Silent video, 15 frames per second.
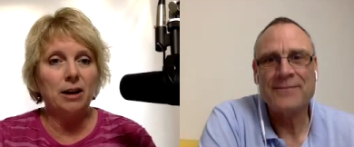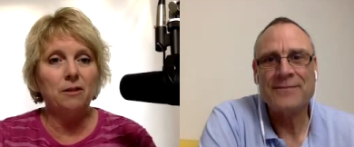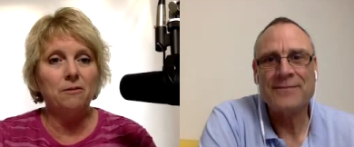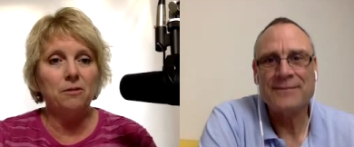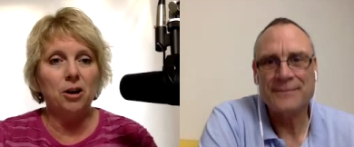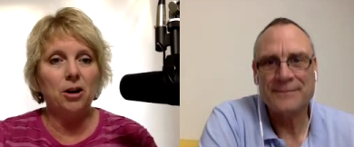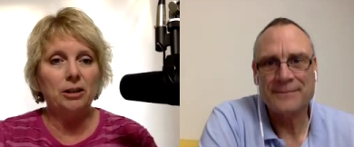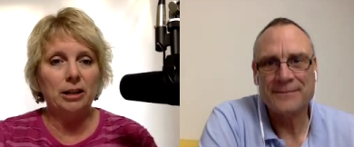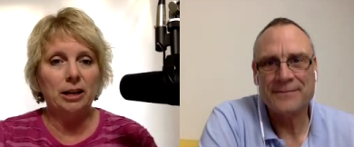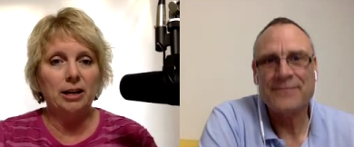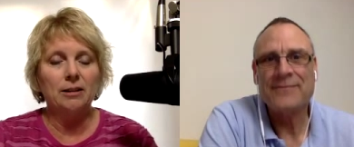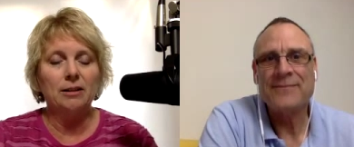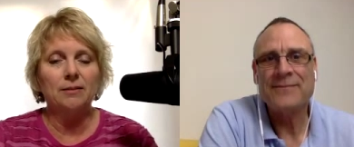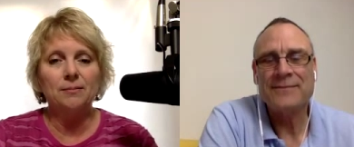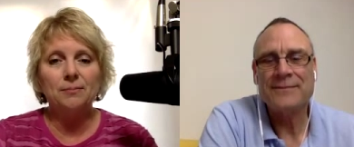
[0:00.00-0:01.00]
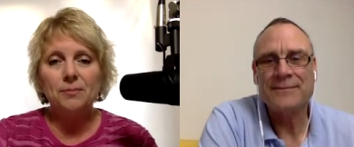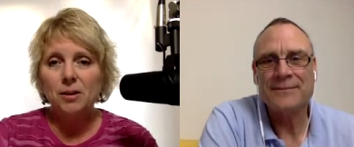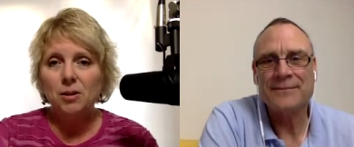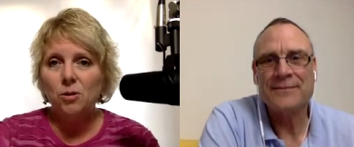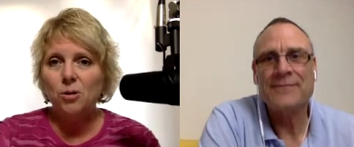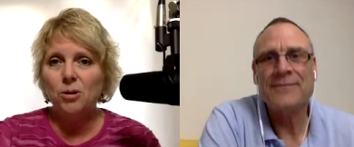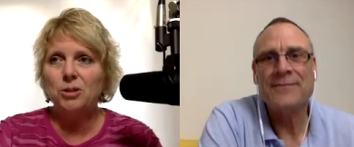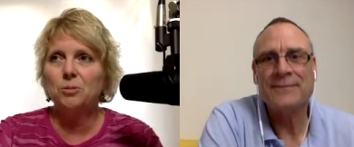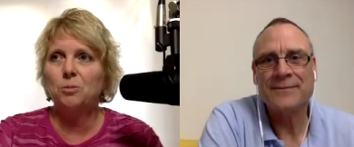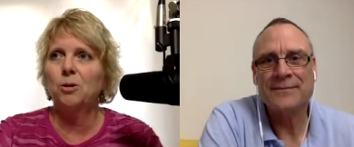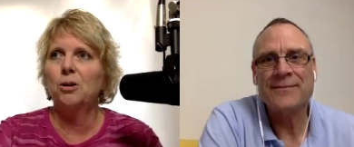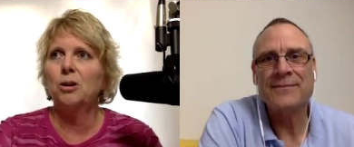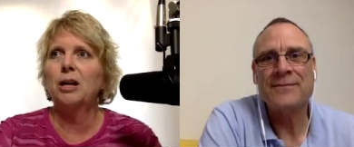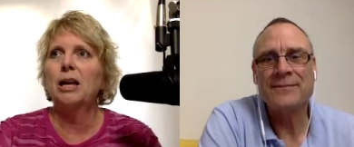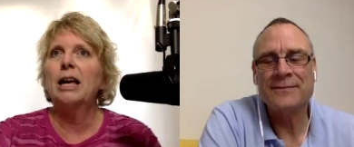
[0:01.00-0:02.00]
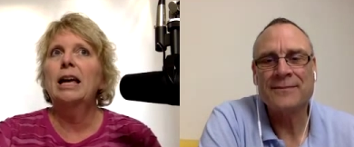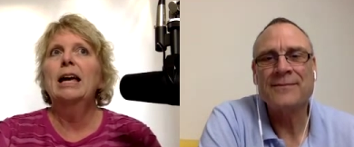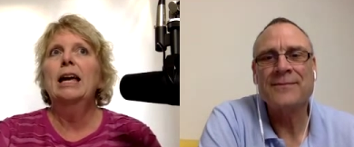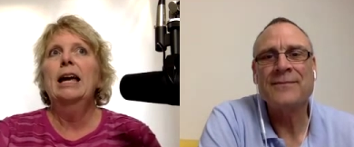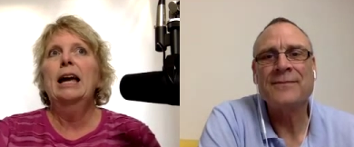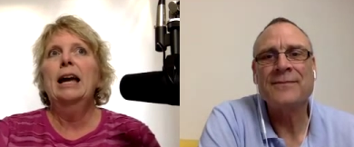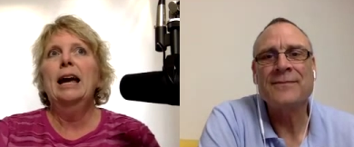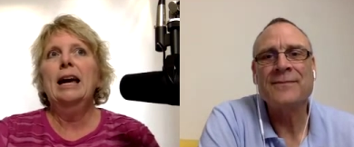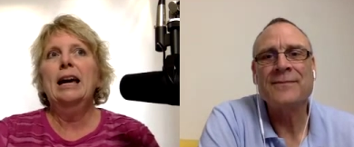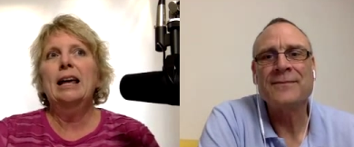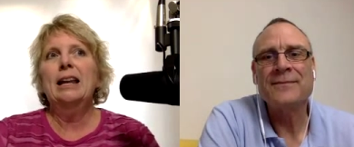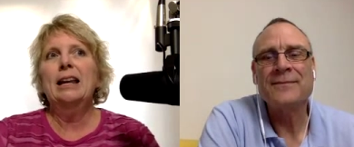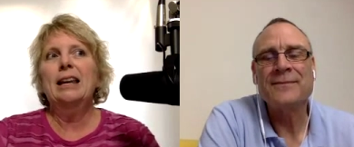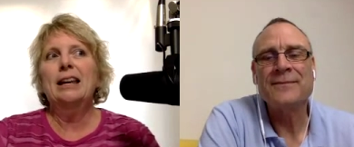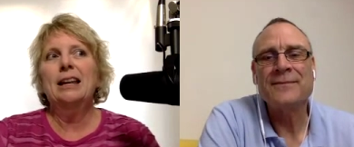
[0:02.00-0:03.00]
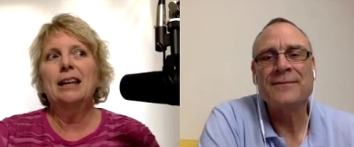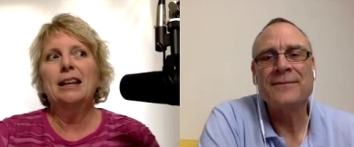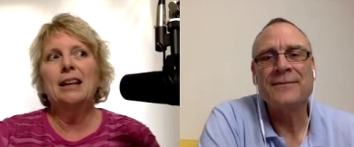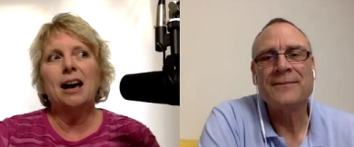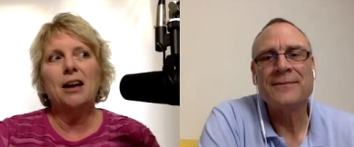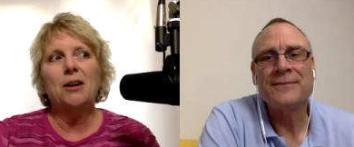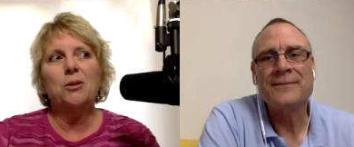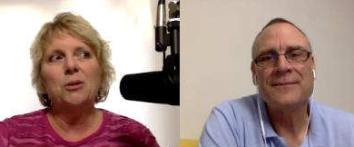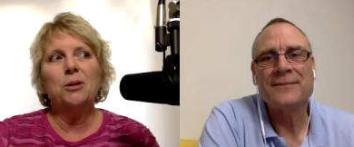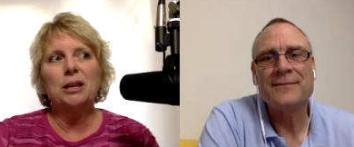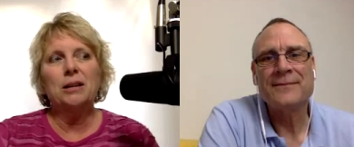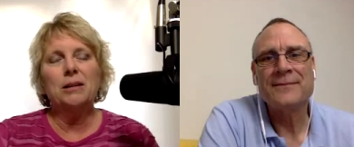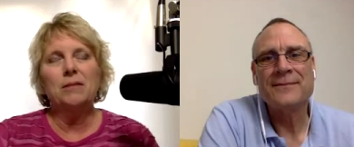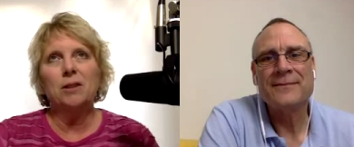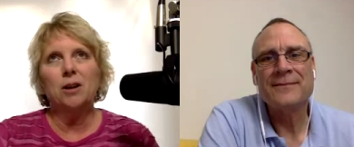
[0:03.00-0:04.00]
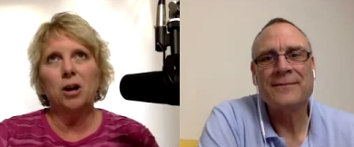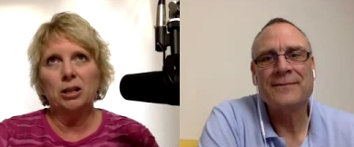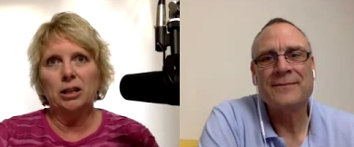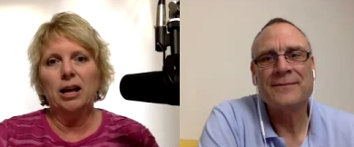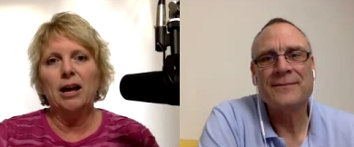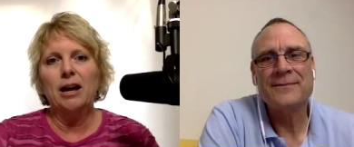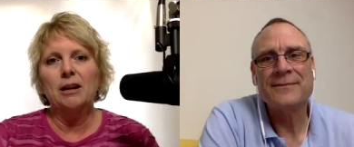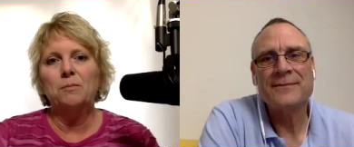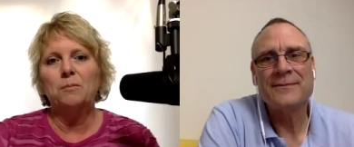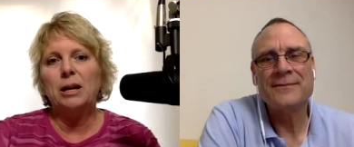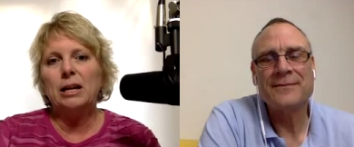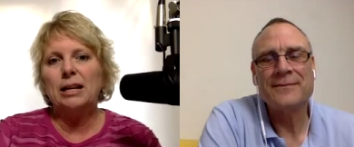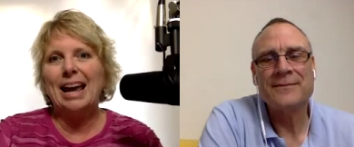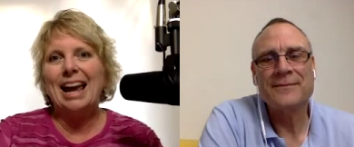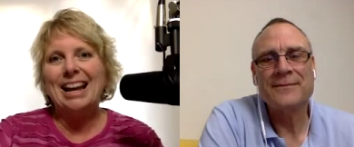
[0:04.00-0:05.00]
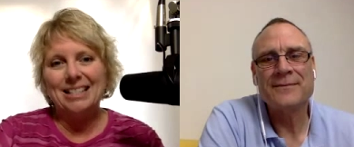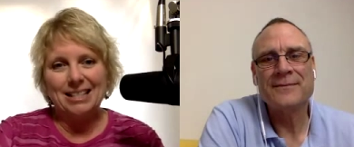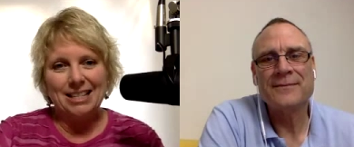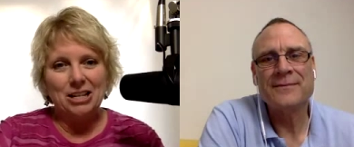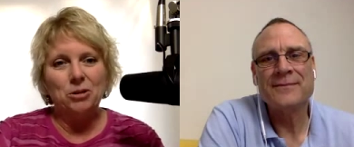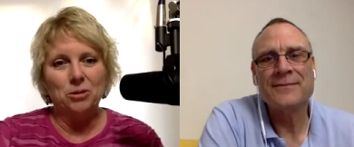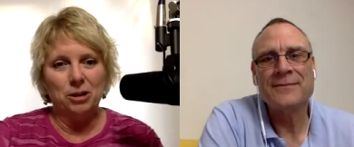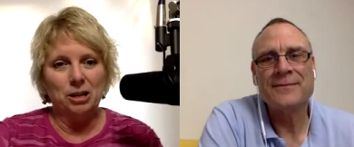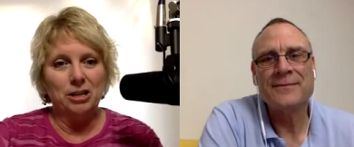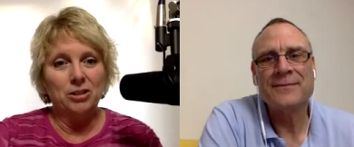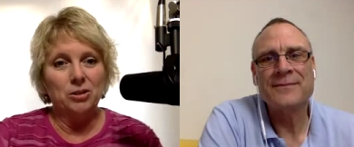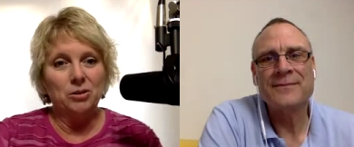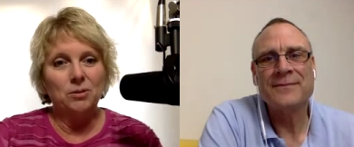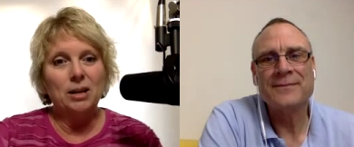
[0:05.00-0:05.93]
Speaker 1: of online coursework, and not only online, but asynchronous.